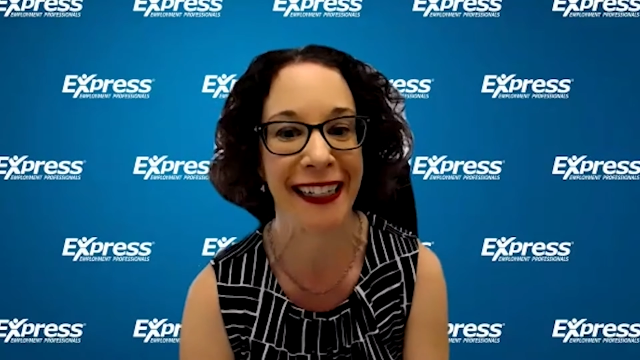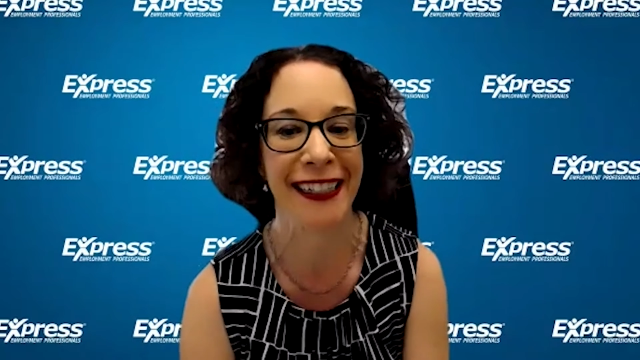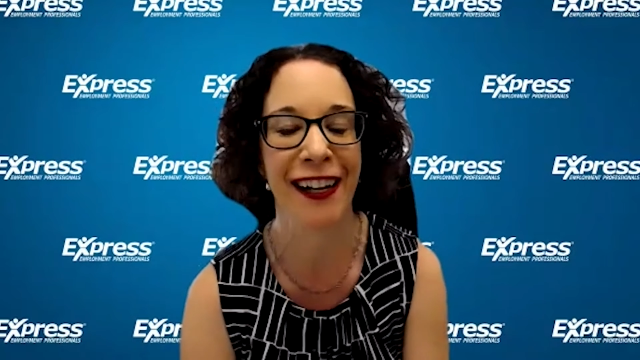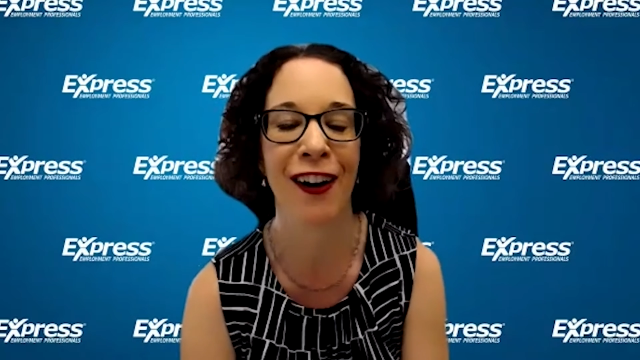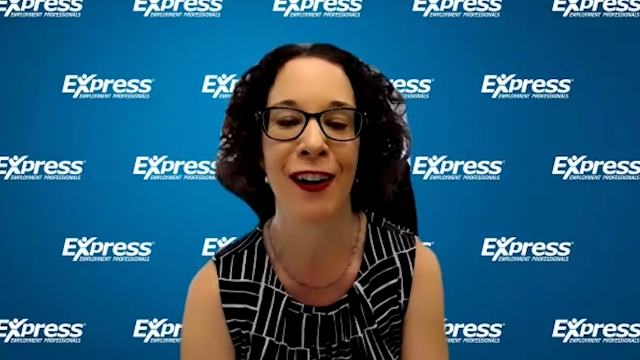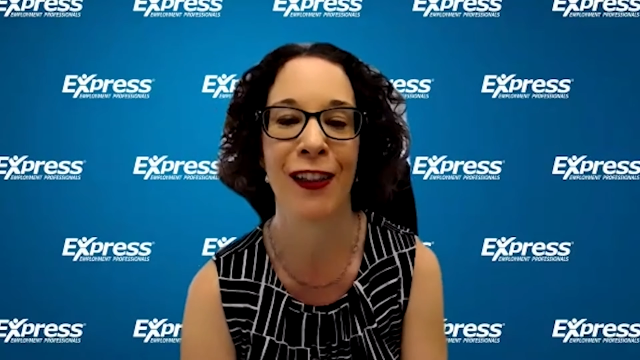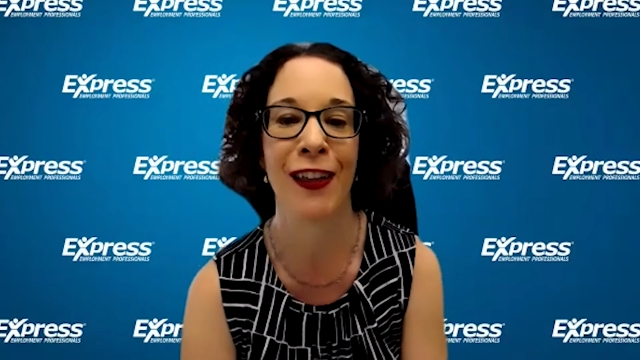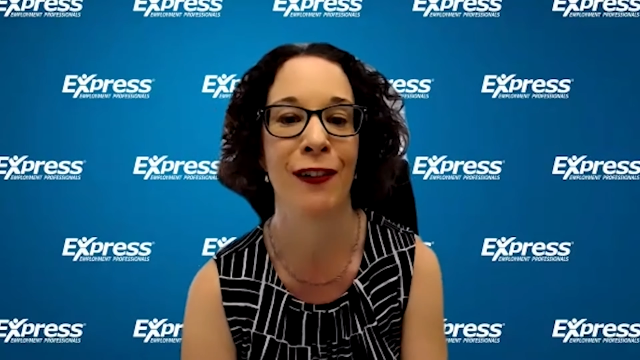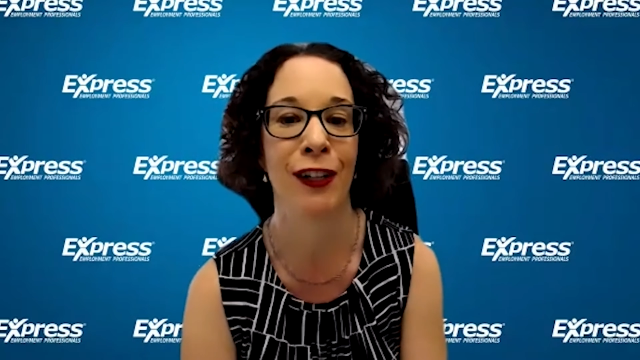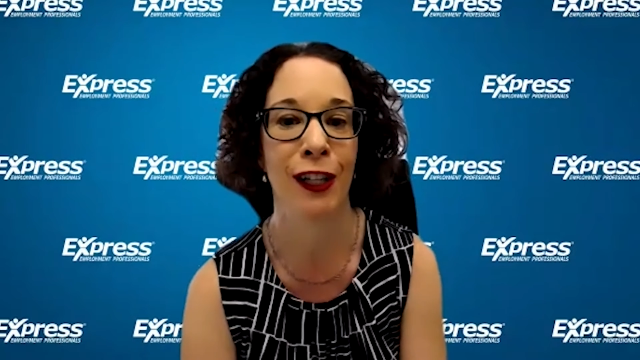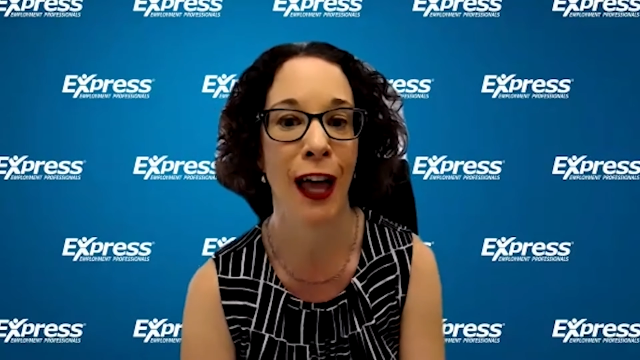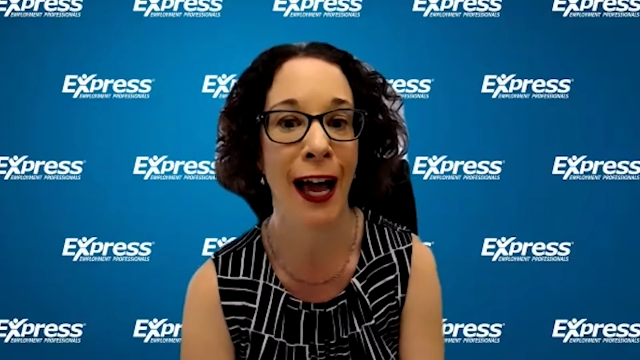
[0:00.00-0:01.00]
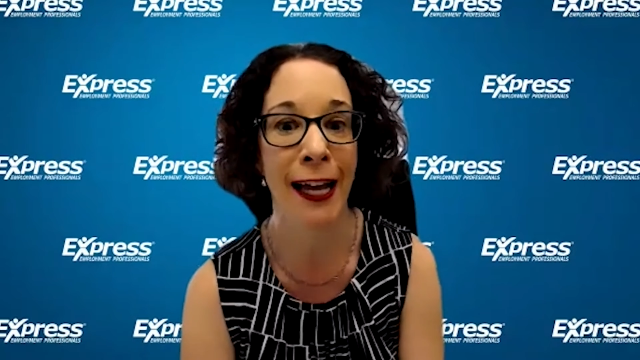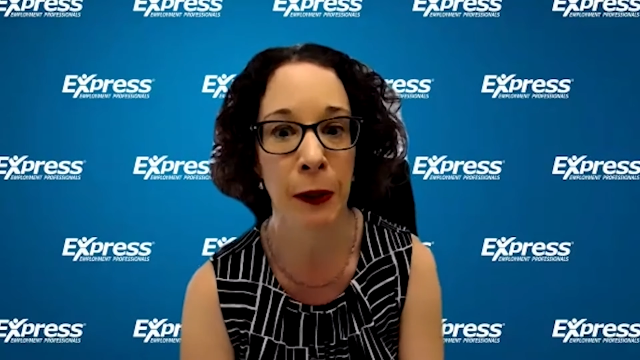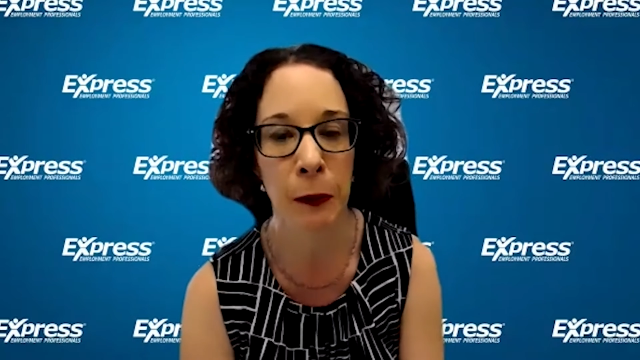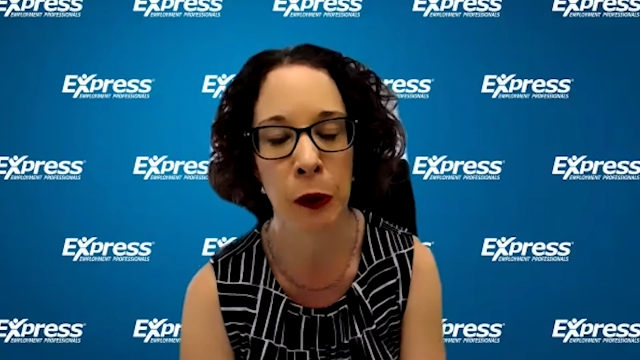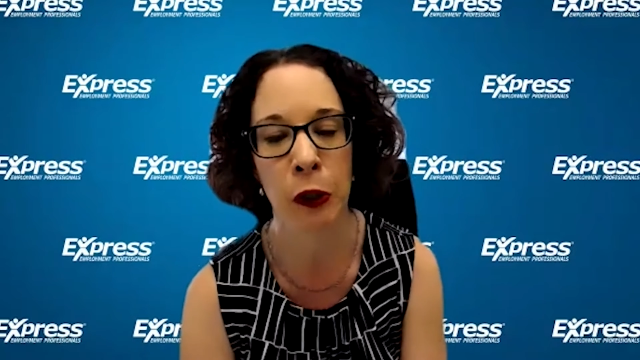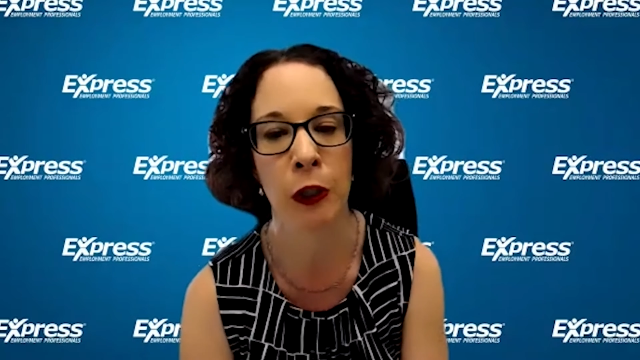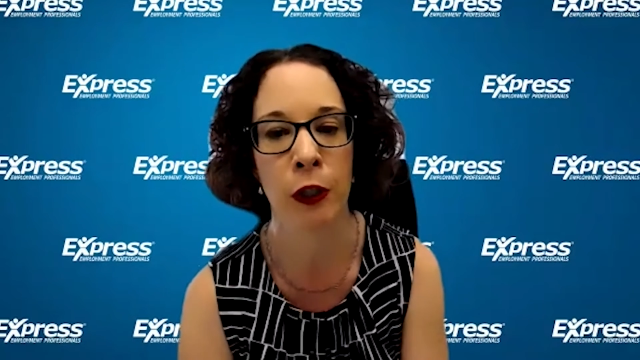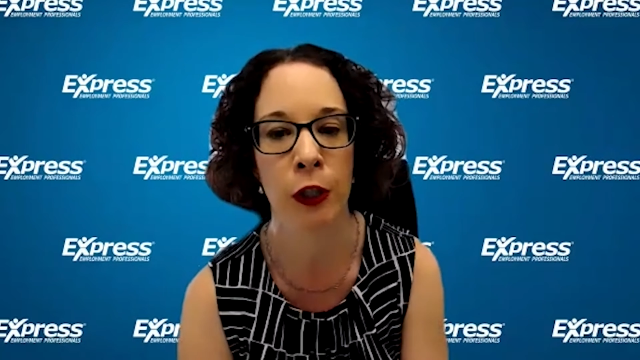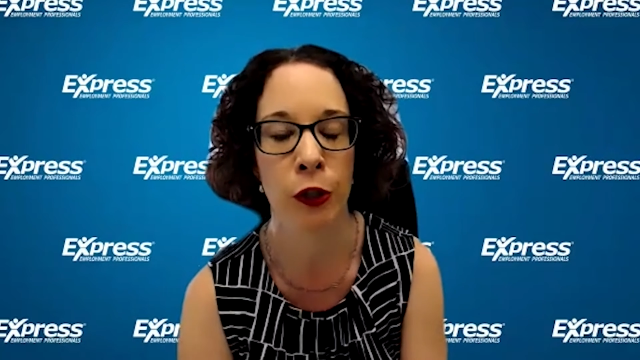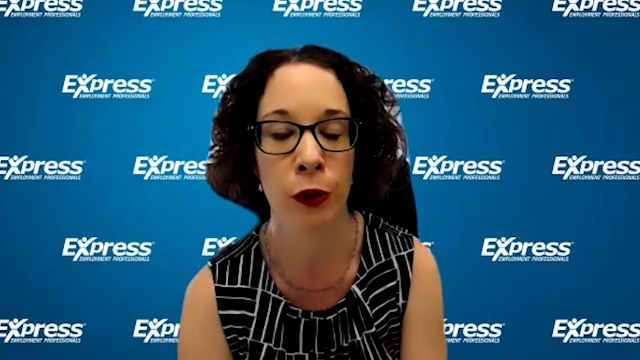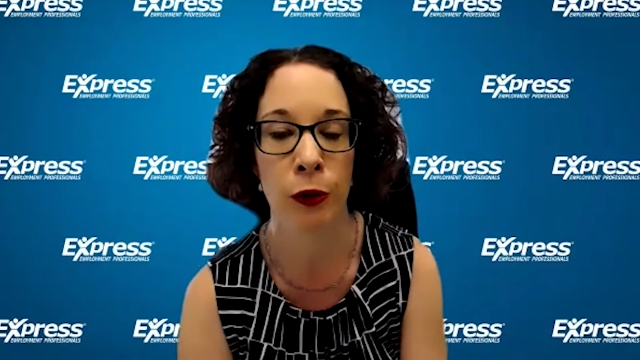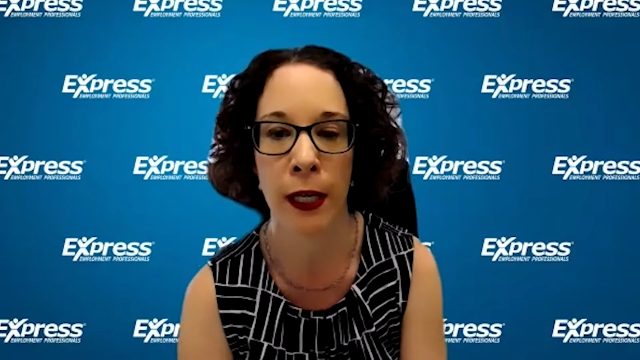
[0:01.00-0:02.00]
Are they reliable, or
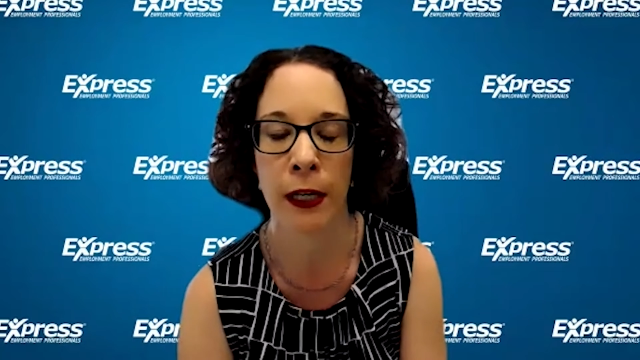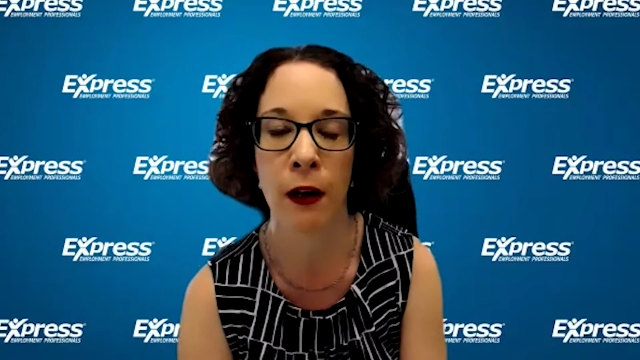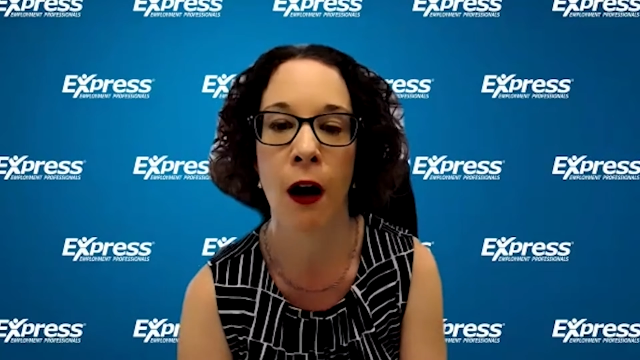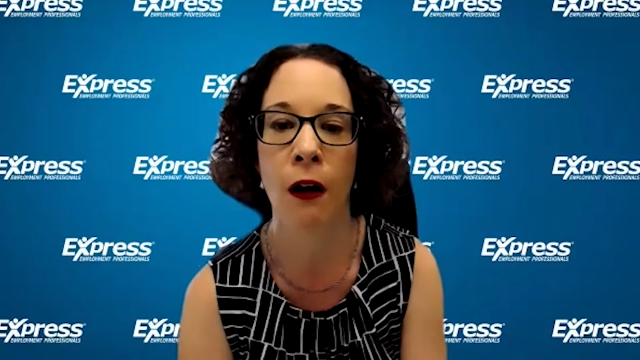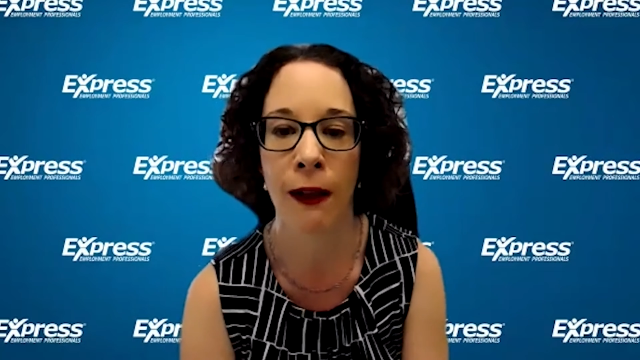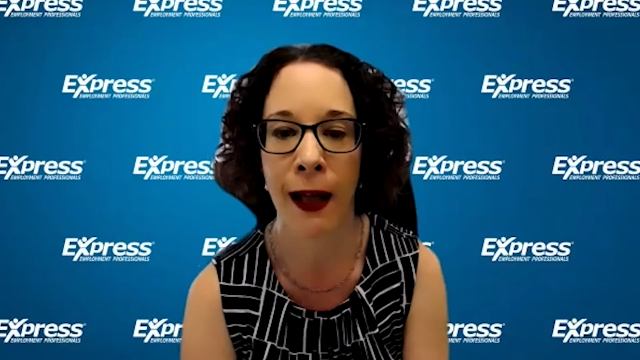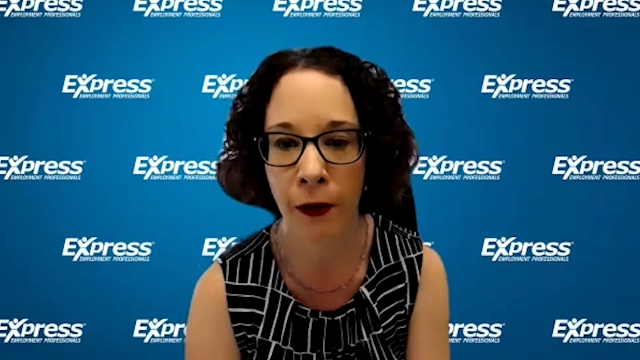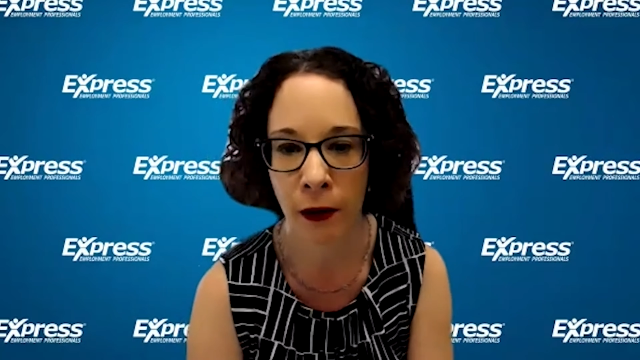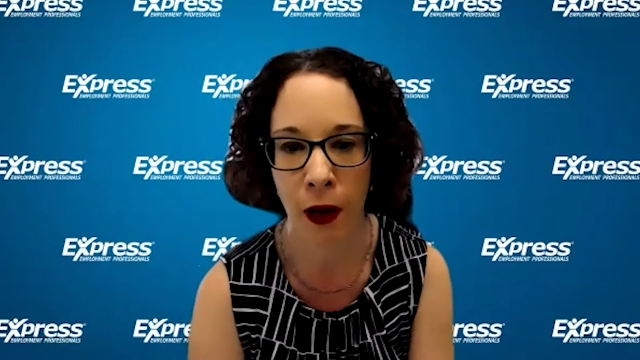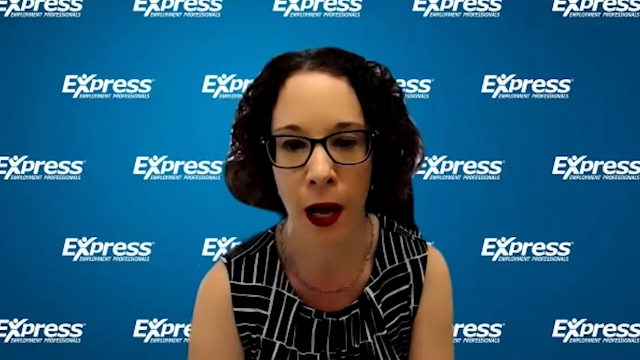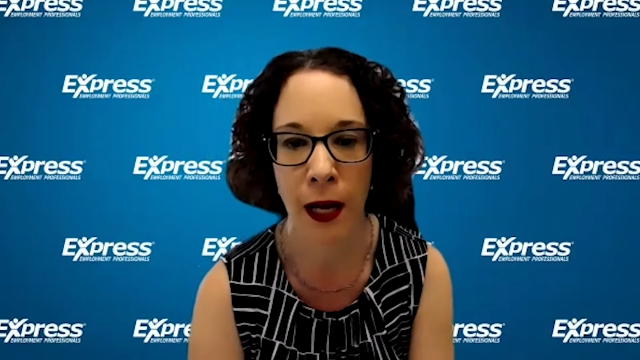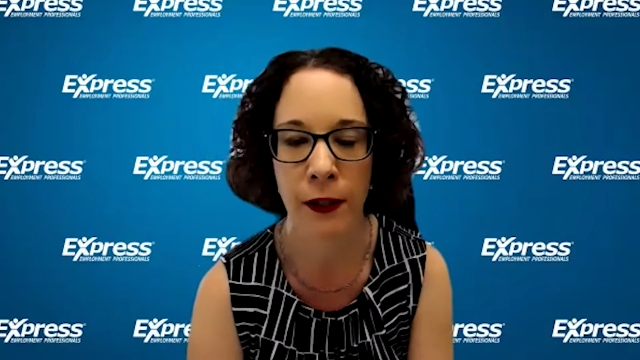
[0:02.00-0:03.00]
do they call out a lot?